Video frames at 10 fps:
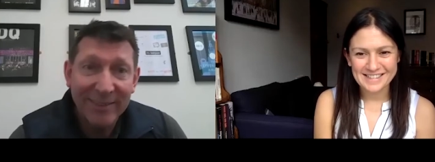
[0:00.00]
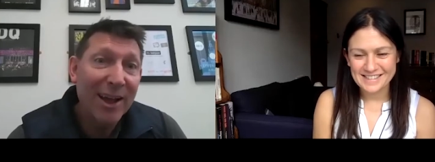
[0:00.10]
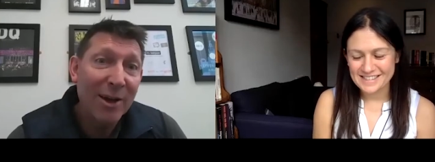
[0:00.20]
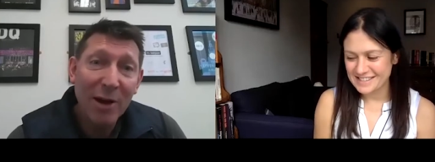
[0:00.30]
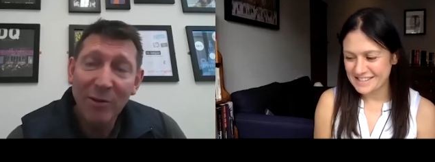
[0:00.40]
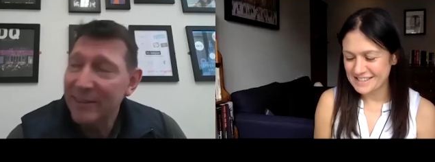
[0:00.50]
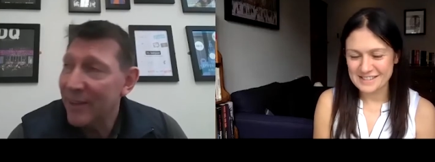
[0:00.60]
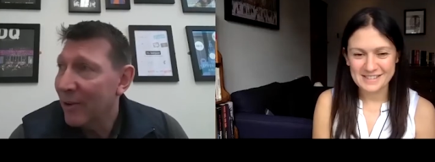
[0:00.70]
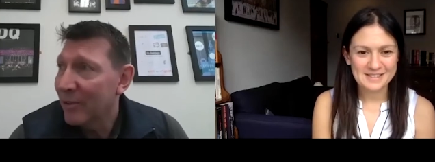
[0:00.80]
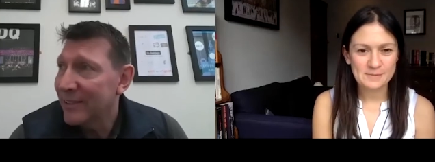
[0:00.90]
Speaker 1: no,
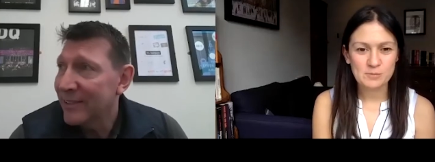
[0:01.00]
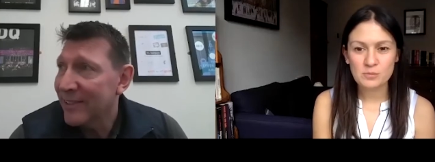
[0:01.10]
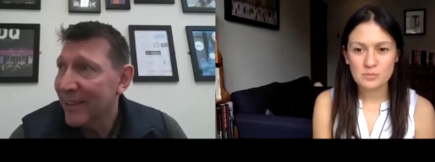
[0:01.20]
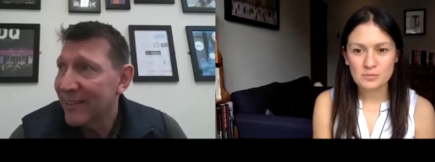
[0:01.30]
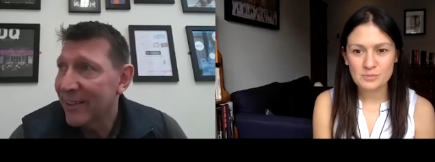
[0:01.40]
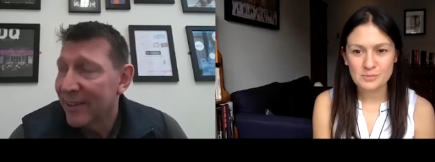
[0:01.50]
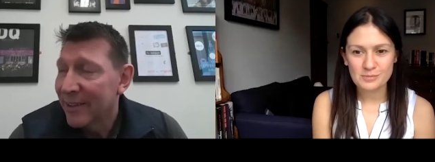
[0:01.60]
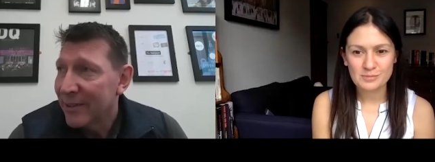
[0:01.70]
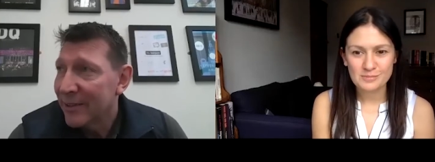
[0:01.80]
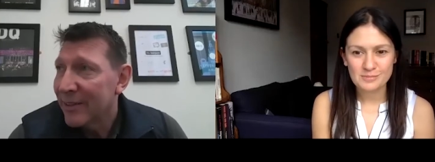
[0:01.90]
only, only to say that
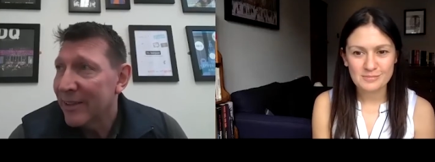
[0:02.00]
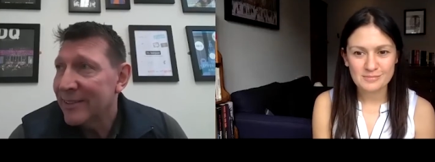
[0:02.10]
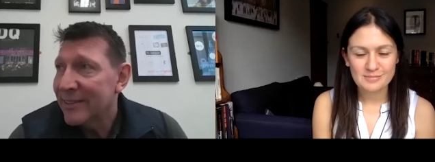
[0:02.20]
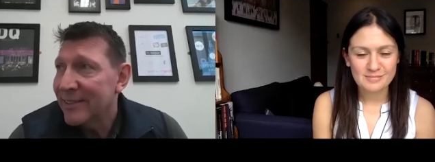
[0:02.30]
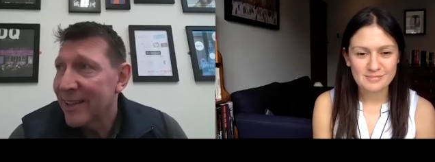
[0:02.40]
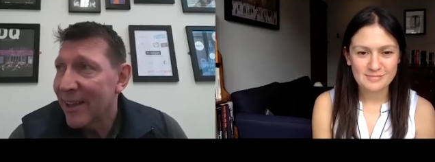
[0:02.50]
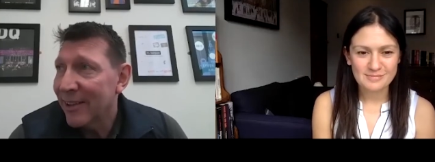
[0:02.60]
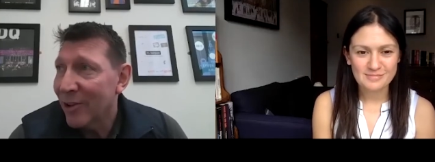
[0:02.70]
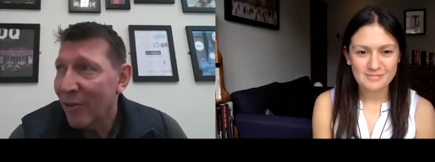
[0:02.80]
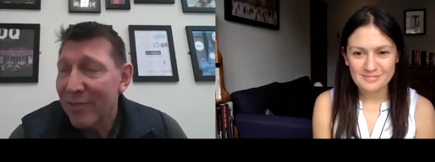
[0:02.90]
that
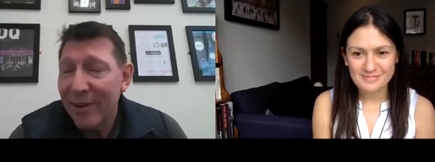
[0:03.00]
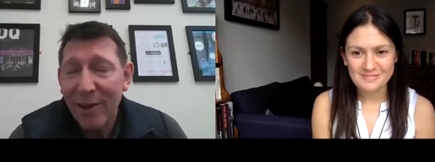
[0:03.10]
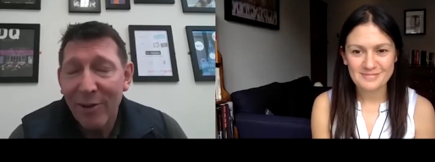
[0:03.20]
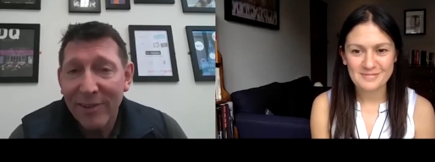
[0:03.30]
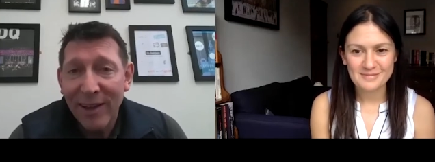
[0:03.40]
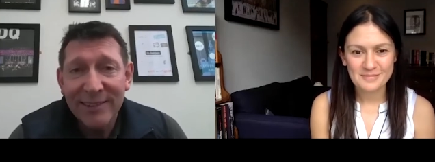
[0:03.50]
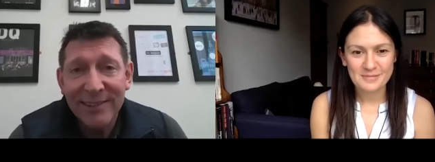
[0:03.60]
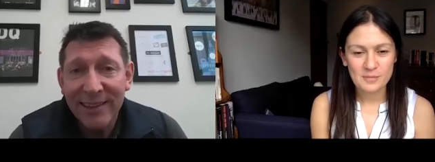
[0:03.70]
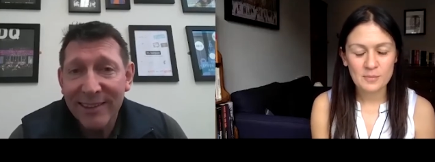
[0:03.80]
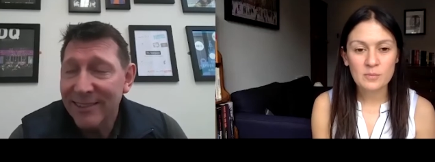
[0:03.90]
uh, not very often I
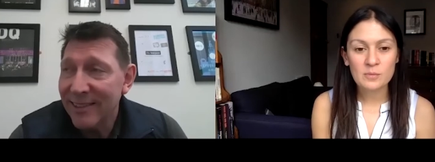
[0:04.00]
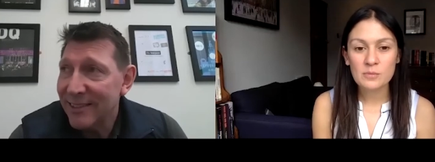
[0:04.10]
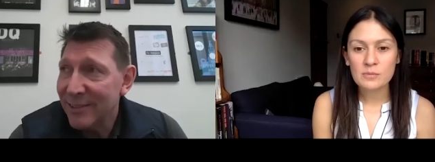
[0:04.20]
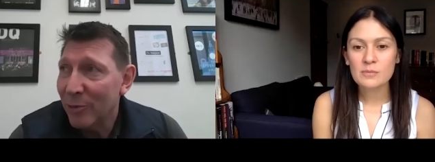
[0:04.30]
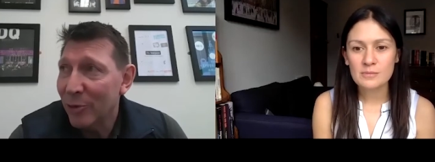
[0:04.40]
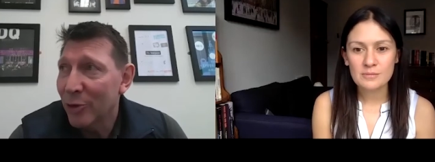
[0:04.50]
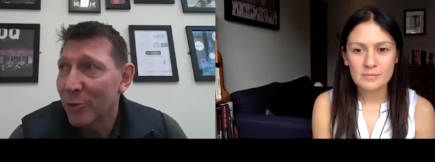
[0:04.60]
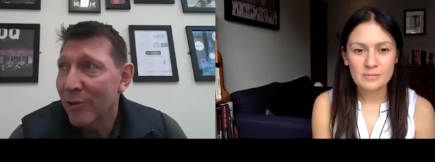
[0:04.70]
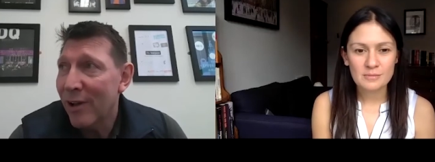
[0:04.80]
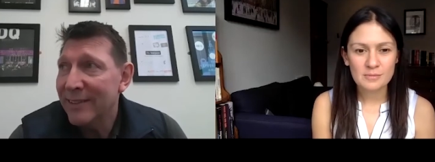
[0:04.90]
say this, Lisa, but
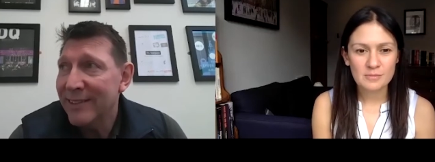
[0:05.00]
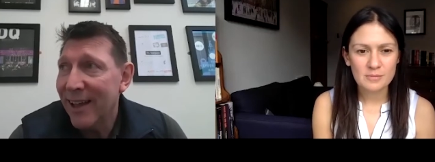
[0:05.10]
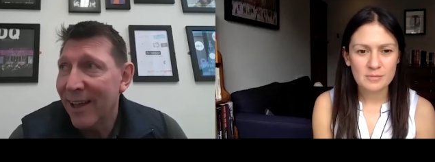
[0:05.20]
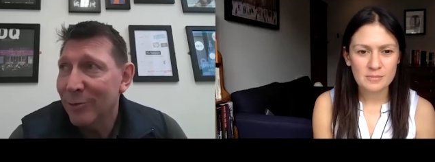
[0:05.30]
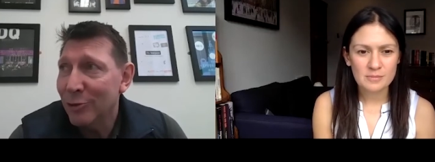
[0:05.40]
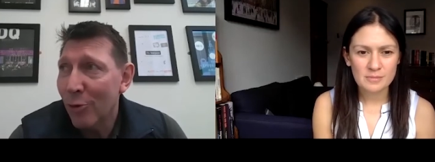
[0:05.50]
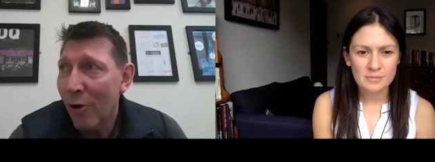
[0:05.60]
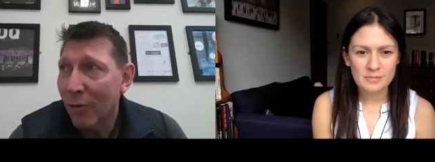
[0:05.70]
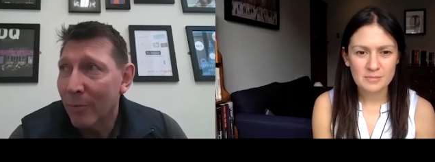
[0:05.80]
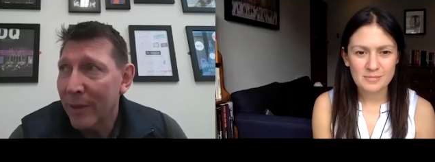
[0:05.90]
you were right and I was
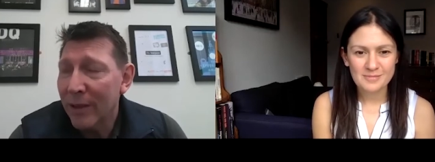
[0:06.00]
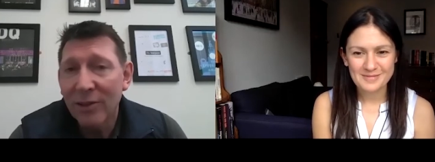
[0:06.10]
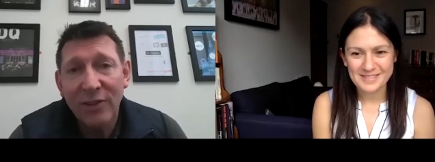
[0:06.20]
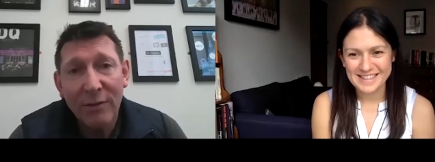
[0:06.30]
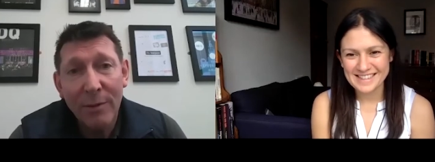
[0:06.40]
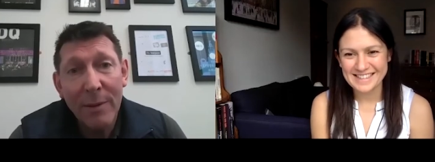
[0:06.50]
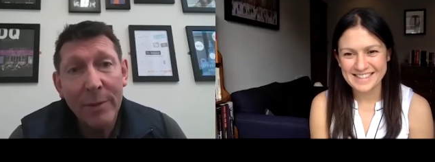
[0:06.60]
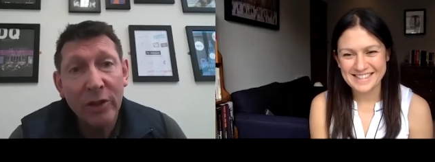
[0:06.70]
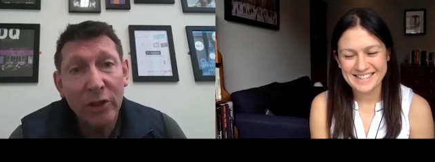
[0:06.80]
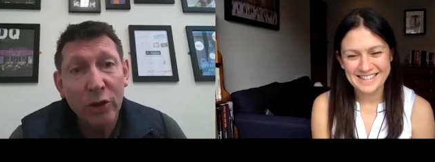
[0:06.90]
wrong because I
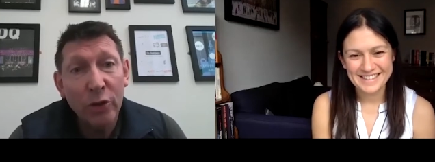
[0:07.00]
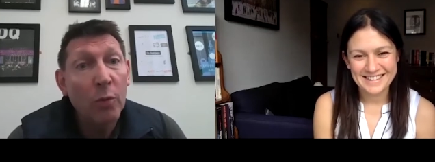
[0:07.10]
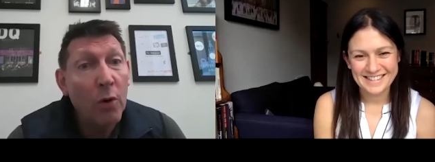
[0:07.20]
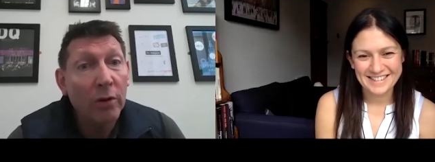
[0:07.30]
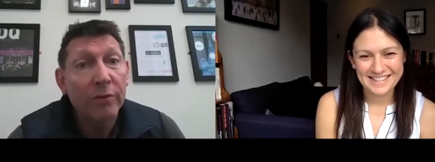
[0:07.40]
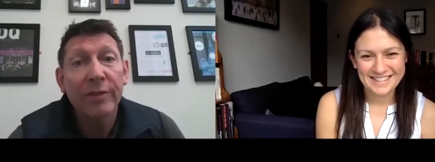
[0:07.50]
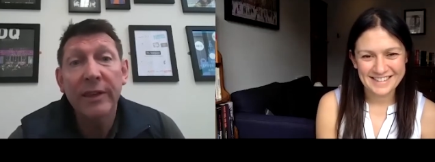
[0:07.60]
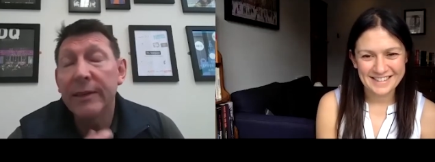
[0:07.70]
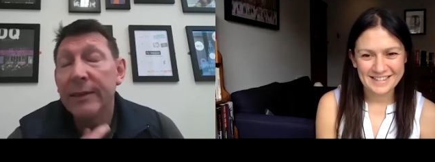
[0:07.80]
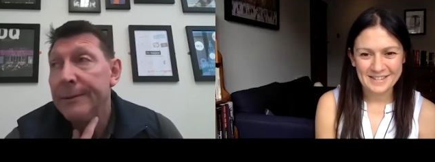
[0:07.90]
remember that you were one of
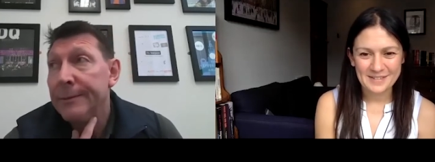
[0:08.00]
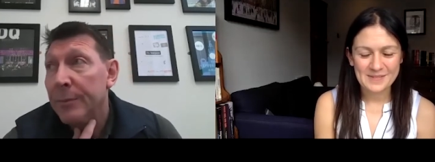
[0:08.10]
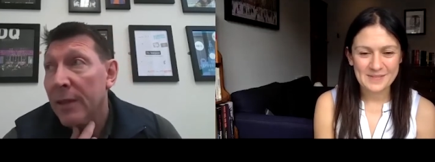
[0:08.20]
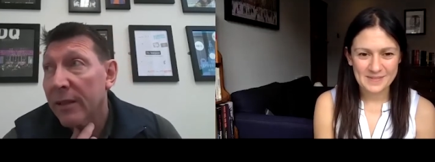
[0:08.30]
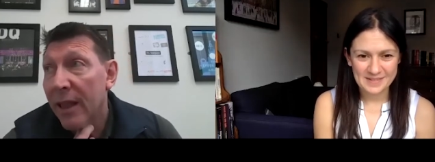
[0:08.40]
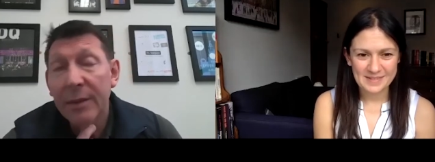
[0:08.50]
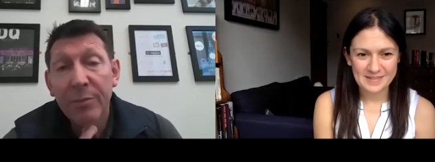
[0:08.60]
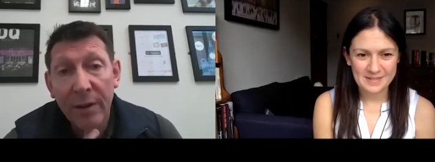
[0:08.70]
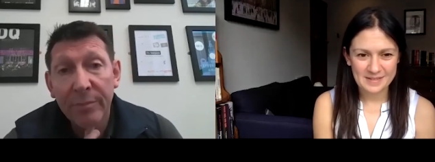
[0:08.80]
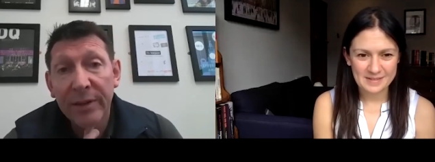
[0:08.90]
the
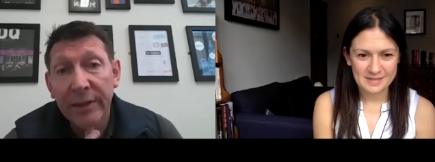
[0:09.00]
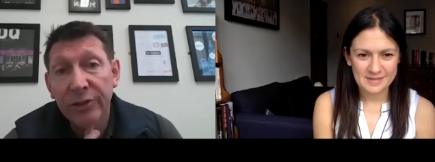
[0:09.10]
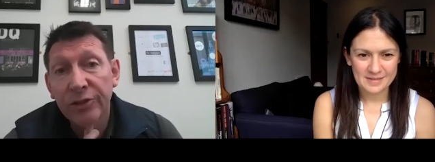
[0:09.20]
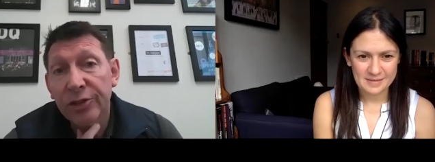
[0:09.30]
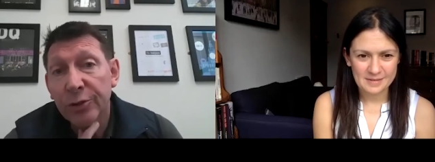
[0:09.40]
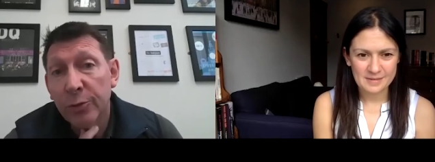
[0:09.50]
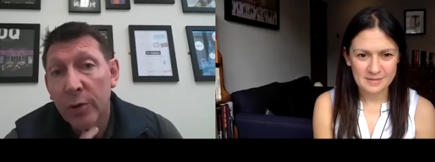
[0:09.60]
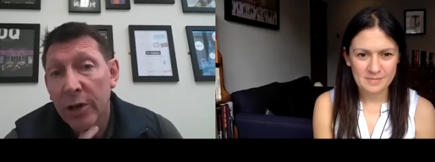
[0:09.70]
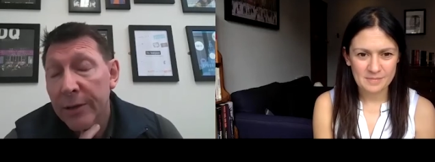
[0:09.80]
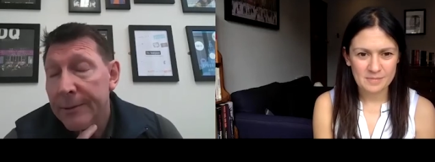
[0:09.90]
Labour MPs who
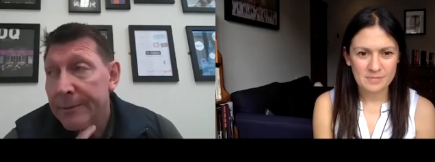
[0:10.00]
were